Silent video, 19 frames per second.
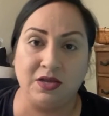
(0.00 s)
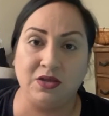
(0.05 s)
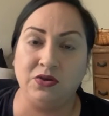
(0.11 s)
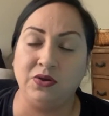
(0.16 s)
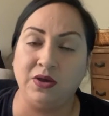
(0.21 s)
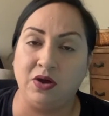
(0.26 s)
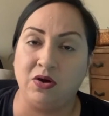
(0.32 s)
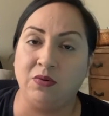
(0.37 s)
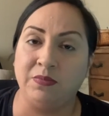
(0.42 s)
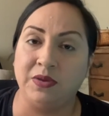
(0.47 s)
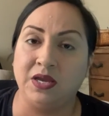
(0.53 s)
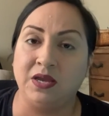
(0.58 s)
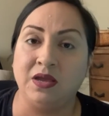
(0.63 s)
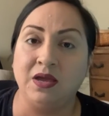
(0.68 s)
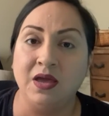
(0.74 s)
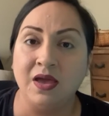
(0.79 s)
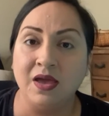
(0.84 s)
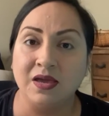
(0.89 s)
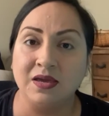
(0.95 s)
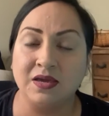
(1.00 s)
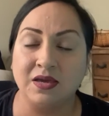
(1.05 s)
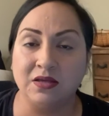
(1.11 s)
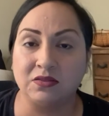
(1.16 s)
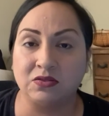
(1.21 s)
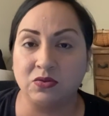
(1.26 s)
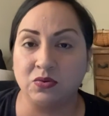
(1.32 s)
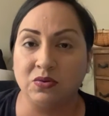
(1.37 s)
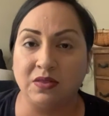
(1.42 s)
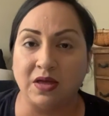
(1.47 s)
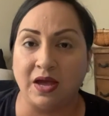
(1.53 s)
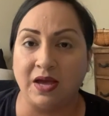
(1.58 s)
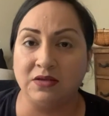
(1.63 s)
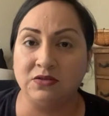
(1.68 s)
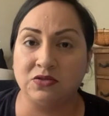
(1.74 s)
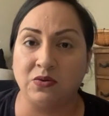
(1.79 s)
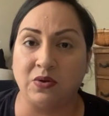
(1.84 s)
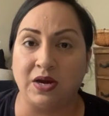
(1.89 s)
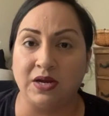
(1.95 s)
Can you help me get through
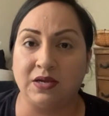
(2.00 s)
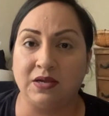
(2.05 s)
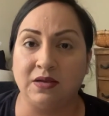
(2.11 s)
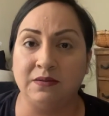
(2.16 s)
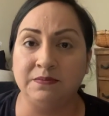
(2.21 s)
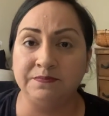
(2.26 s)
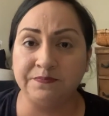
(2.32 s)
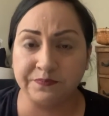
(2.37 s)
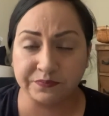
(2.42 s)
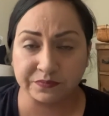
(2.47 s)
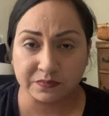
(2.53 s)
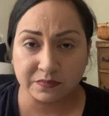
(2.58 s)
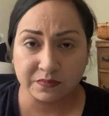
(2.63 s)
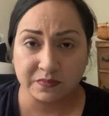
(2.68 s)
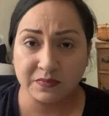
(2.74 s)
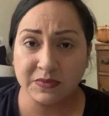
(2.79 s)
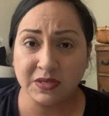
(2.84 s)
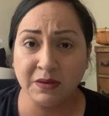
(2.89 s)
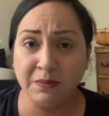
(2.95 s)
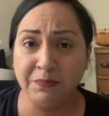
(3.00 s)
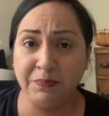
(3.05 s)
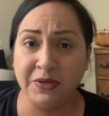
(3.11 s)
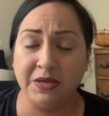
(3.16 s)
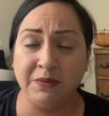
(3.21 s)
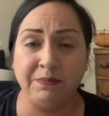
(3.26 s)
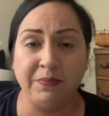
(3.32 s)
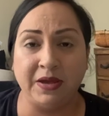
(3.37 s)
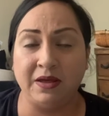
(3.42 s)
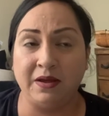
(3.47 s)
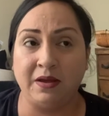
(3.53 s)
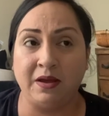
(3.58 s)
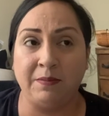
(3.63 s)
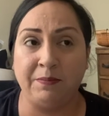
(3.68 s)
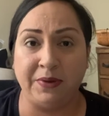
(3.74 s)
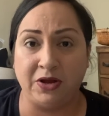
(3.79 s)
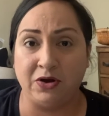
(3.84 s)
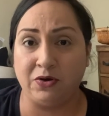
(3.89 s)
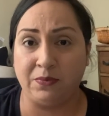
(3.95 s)
that so I can be, be,
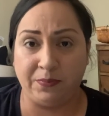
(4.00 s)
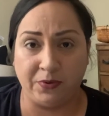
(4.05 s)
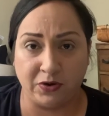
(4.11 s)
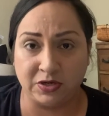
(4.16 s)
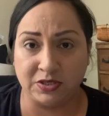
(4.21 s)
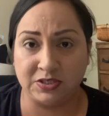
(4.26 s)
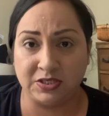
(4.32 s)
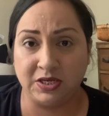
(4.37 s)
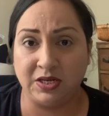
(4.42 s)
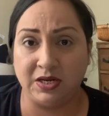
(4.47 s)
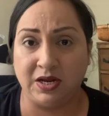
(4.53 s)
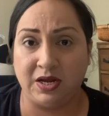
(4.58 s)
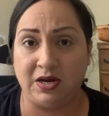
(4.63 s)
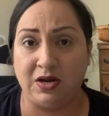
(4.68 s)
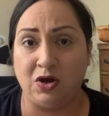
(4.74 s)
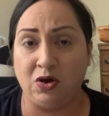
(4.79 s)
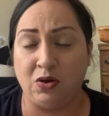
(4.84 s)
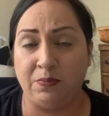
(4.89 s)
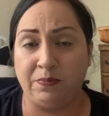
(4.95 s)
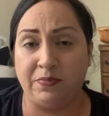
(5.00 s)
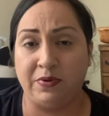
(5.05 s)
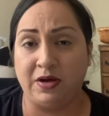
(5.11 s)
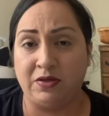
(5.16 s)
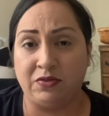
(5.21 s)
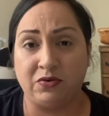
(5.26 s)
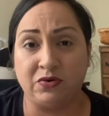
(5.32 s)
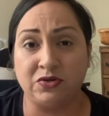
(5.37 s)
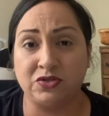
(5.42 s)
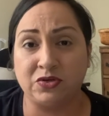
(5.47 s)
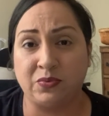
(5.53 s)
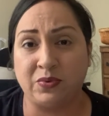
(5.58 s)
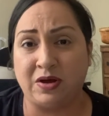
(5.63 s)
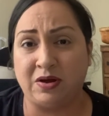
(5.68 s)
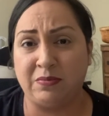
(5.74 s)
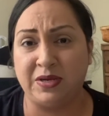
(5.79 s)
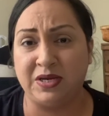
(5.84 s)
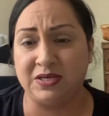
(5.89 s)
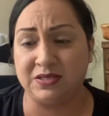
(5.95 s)
a better person and help others
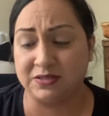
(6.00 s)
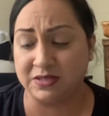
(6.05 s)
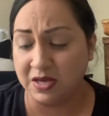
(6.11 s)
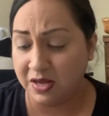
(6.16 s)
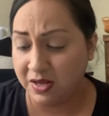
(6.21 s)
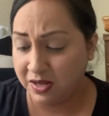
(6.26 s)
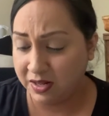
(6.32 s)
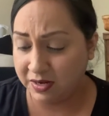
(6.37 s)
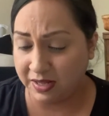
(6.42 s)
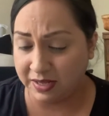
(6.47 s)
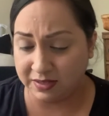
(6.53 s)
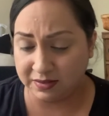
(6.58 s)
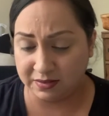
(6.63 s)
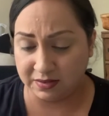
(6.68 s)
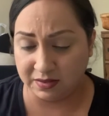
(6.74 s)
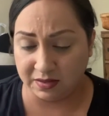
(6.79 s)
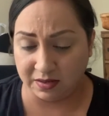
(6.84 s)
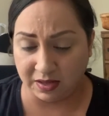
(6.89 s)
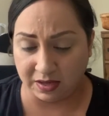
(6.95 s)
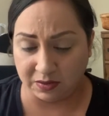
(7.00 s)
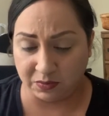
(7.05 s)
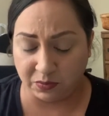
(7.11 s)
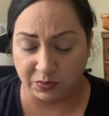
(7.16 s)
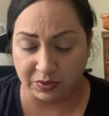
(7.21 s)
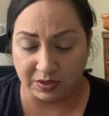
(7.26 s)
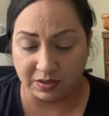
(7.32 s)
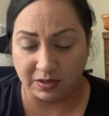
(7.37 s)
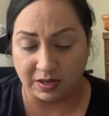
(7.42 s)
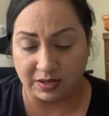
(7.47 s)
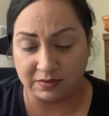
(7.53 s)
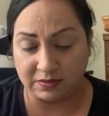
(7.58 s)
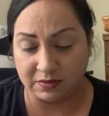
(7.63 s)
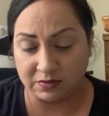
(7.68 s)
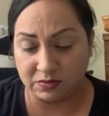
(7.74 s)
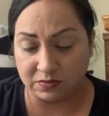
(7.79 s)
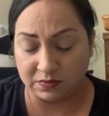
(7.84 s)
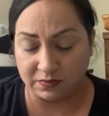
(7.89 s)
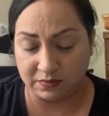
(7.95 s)
around me because like like we, like
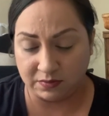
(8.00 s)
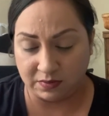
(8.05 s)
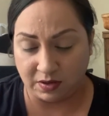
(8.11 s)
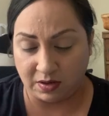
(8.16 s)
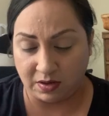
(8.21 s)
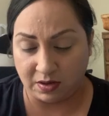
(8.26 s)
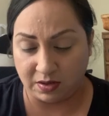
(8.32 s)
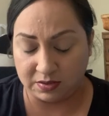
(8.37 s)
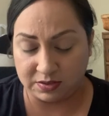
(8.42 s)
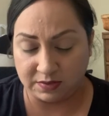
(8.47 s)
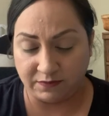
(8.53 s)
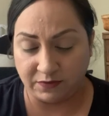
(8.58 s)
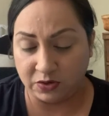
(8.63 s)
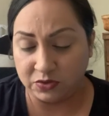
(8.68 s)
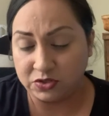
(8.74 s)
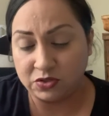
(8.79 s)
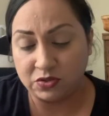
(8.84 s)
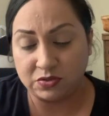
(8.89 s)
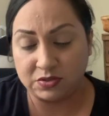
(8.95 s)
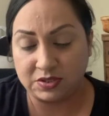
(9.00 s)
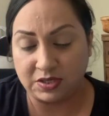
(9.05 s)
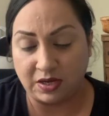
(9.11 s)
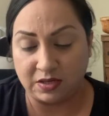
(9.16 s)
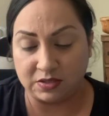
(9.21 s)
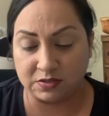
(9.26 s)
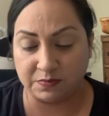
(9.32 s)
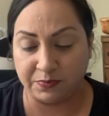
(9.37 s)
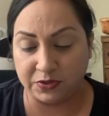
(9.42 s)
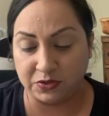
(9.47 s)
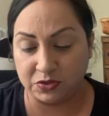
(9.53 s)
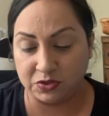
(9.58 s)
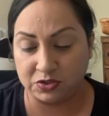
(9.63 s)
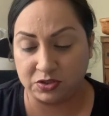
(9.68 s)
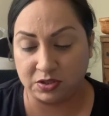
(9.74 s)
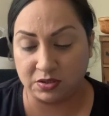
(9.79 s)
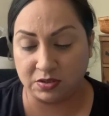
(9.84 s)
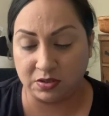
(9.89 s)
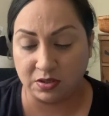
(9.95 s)
this uh, devotional says
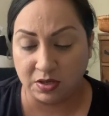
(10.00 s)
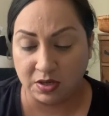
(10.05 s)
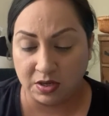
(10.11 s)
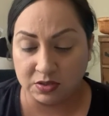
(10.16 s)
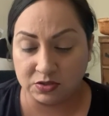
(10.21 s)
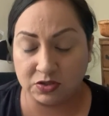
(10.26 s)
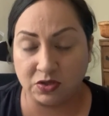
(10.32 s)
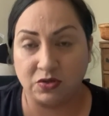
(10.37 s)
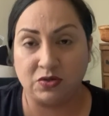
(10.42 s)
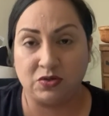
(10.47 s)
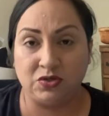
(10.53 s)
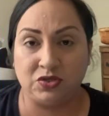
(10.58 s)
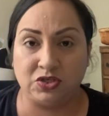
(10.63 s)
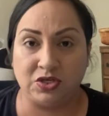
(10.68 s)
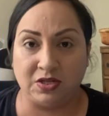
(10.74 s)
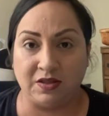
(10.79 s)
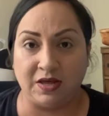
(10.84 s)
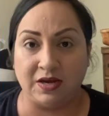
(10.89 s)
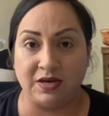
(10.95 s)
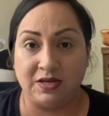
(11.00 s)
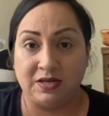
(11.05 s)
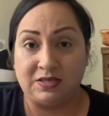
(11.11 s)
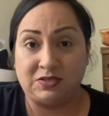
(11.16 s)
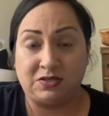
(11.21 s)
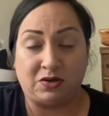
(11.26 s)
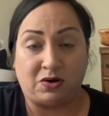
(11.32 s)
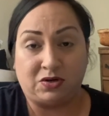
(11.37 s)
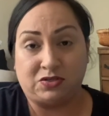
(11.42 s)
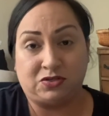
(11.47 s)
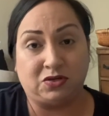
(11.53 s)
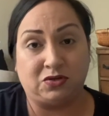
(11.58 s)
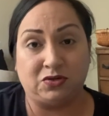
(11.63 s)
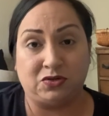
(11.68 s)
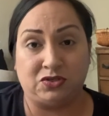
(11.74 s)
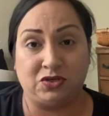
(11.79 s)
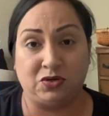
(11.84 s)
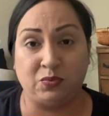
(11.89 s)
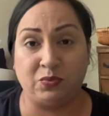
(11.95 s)
pollution solution that is our
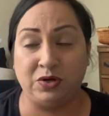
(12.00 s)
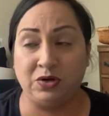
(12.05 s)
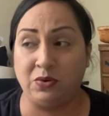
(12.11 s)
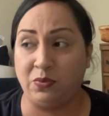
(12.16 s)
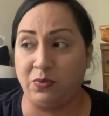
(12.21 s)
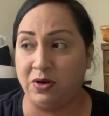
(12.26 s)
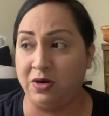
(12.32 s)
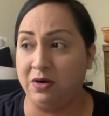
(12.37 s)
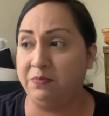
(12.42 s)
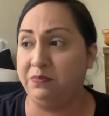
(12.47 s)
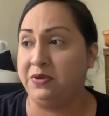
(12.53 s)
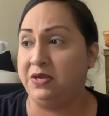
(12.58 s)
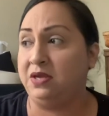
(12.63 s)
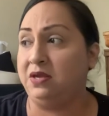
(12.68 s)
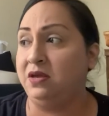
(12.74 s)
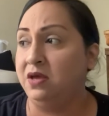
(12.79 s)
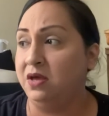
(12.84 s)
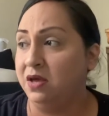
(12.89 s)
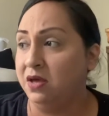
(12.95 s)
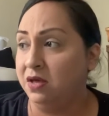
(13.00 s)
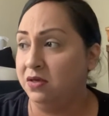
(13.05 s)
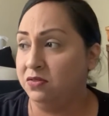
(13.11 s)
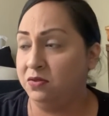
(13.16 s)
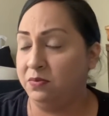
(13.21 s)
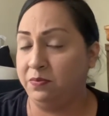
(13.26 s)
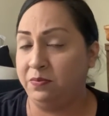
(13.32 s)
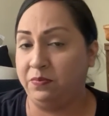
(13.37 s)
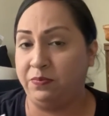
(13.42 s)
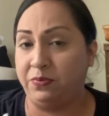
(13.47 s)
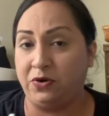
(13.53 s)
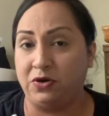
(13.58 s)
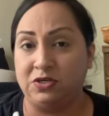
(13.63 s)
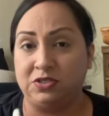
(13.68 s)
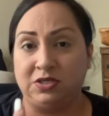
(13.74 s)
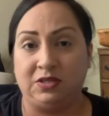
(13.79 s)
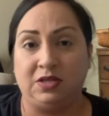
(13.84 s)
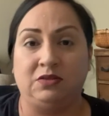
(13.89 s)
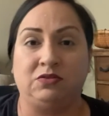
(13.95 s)
solution we don't want to be the
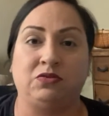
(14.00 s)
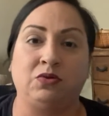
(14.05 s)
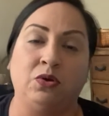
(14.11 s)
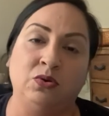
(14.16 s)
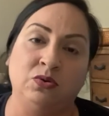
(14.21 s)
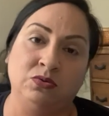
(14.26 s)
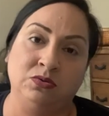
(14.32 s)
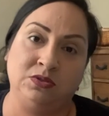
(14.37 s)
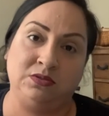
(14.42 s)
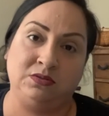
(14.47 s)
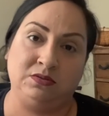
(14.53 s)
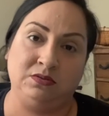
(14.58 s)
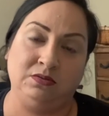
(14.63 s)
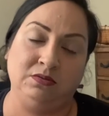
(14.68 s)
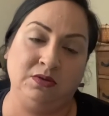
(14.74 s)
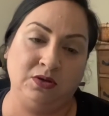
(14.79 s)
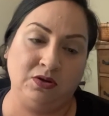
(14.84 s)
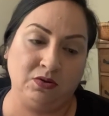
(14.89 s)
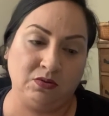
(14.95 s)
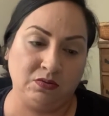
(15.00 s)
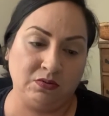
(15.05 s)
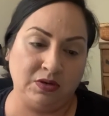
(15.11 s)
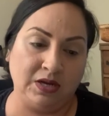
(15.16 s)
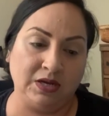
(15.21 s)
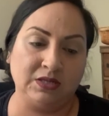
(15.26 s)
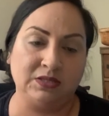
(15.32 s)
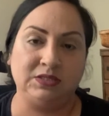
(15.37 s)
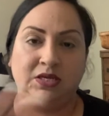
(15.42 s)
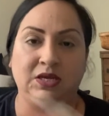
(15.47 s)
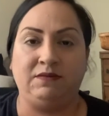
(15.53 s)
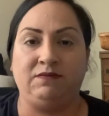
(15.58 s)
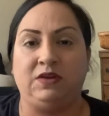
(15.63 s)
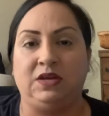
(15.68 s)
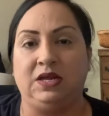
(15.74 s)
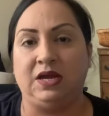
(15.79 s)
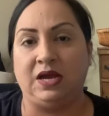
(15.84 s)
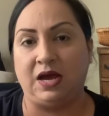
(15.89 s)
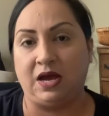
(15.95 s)
person that throws you know
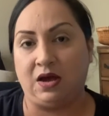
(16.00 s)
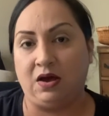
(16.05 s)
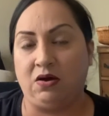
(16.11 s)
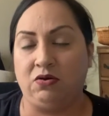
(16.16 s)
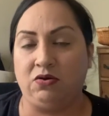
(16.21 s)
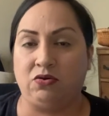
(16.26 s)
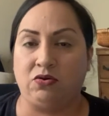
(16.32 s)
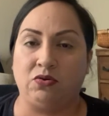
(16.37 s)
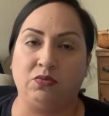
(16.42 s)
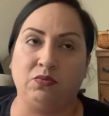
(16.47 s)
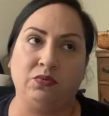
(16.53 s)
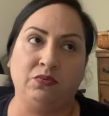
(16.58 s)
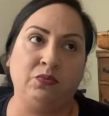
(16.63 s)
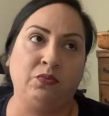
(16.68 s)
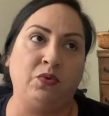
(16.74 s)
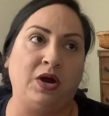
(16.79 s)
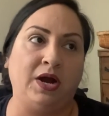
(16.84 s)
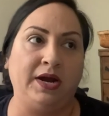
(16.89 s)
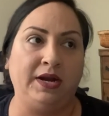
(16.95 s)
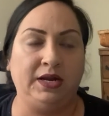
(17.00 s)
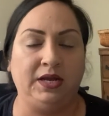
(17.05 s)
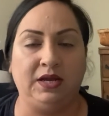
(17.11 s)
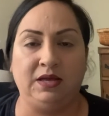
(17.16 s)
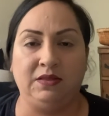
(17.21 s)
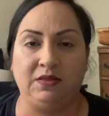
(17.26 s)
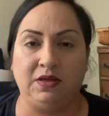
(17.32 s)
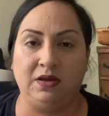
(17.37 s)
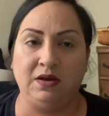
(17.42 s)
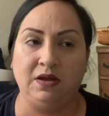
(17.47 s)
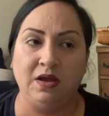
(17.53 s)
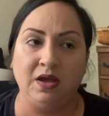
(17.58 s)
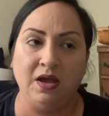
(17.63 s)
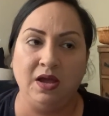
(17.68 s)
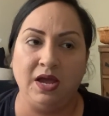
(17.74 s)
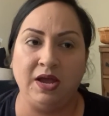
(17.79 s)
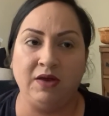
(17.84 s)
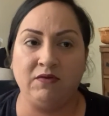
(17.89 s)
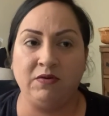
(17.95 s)
negativity out or whining and then
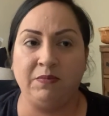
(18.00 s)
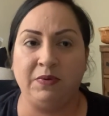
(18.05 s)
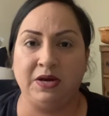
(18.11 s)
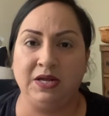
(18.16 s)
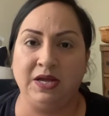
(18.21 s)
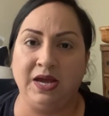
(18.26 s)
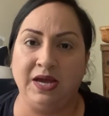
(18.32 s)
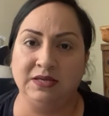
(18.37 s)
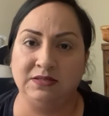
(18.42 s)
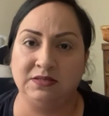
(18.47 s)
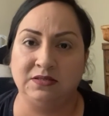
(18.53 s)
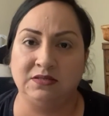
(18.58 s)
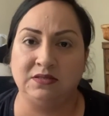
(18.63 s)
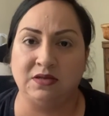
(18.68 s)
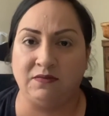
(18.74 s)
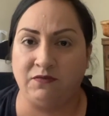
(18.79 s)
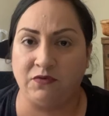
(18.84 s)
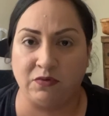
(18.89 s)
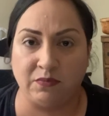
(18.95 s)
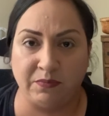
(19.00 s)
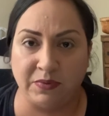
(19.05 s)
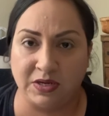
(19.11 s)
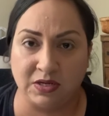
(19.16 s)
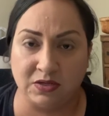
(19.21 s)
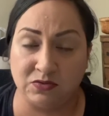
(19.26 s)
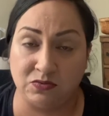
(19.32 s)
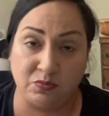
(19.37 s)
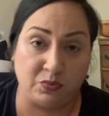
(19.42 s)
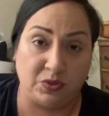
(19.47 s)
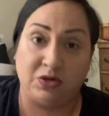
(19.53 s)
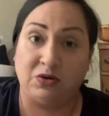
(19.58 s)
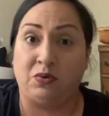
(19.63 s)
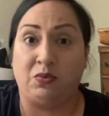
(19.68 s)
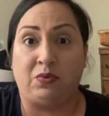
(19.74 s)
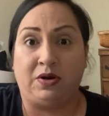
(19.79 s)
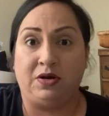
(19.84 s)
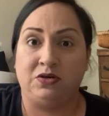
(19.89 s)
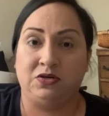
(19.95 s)
everybody has to suffer because we
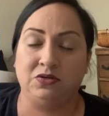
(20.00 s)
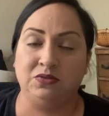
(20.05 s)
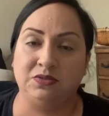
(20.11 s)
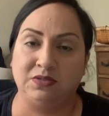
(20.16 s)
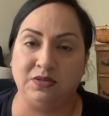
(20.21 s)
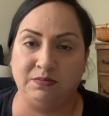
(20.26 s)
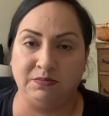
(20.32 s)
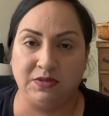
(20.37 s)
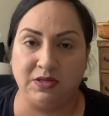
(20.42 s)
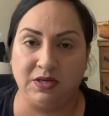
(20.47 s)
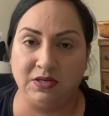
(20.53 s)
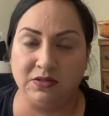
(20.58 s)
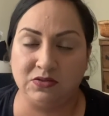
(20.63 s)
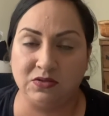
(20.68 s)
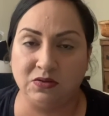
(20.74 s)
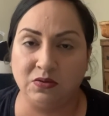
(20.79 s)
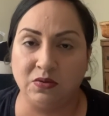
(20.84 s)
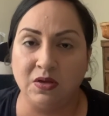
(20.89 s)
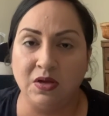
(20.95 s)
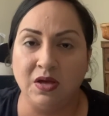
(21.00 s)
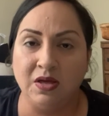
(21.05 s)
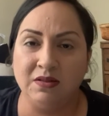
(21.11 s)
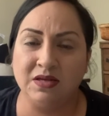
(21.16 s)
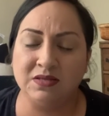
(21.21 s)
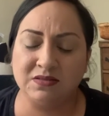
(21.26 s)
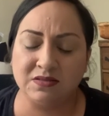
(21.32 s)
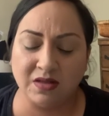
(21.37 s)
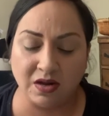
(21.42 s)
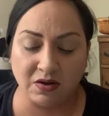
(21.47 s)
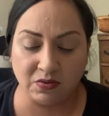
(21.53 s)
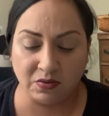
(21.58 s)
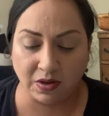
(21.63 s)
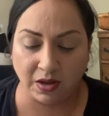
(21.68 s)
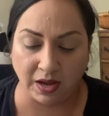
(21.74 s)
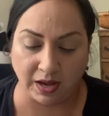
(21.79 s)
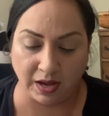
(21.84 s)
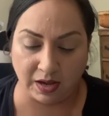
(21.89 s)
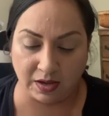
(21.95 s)
don't want to do something so that's not
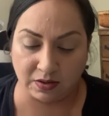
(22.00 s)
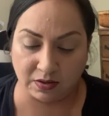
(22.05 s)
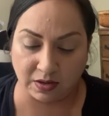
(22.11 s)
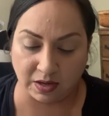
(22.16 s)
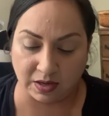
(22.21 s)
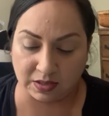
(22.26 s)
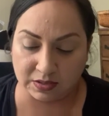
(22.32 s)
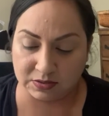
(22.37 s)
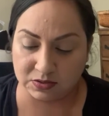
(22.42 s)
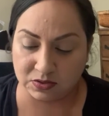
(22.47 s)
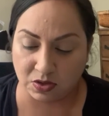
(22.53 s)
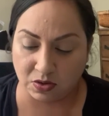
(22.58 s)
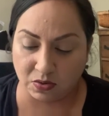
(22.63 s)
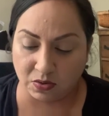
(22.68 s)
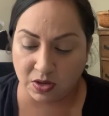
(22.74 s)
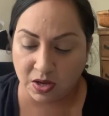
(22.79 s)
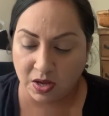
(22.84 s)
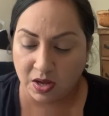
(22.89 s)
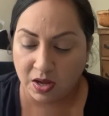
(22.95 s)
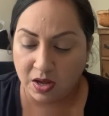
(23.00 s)
okay guys so